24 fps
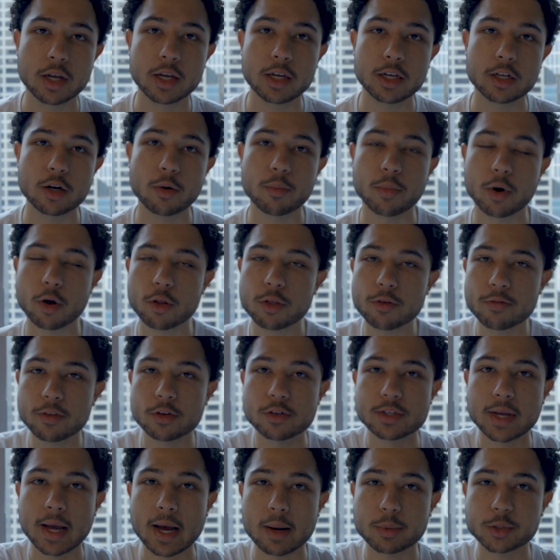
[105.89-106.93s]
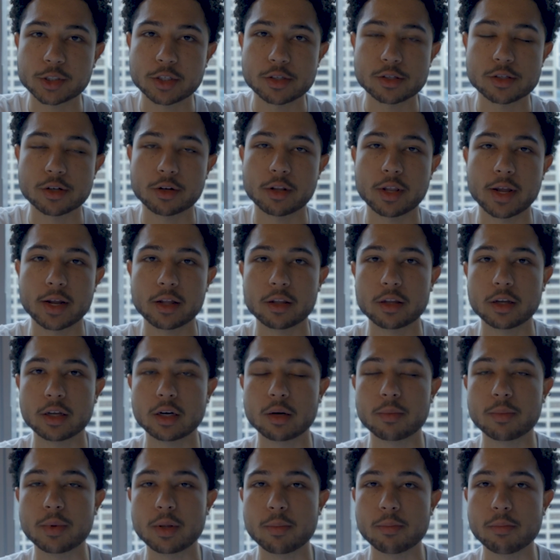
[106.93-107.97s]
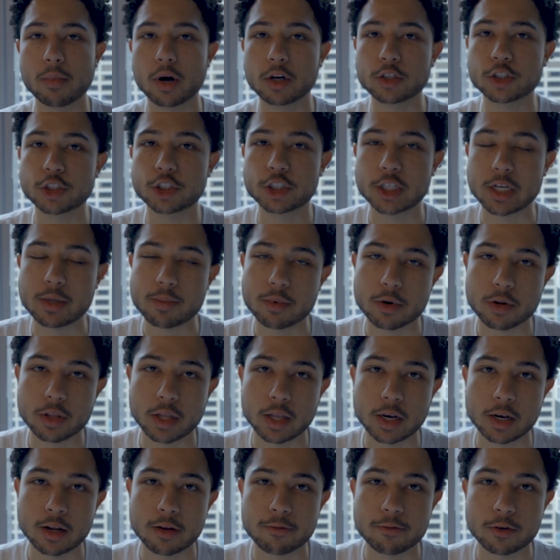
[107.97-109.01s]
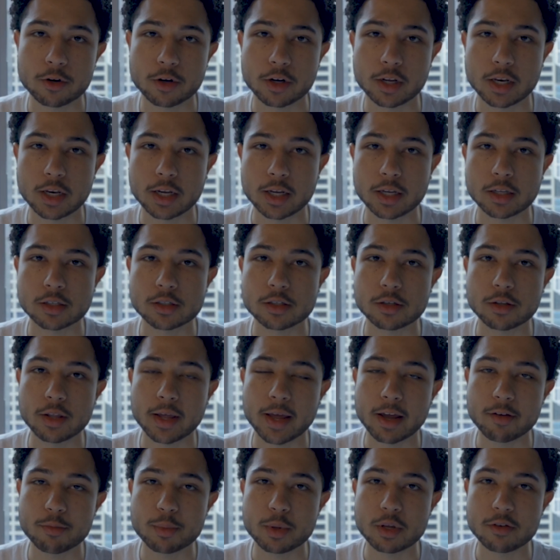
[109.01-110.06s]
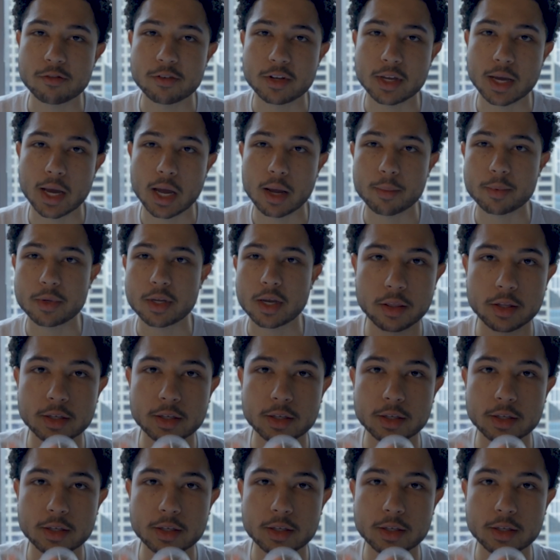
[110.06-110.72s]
You know, both of those options are likely gonna be much cheaper than if you're getting into the FPV hobby.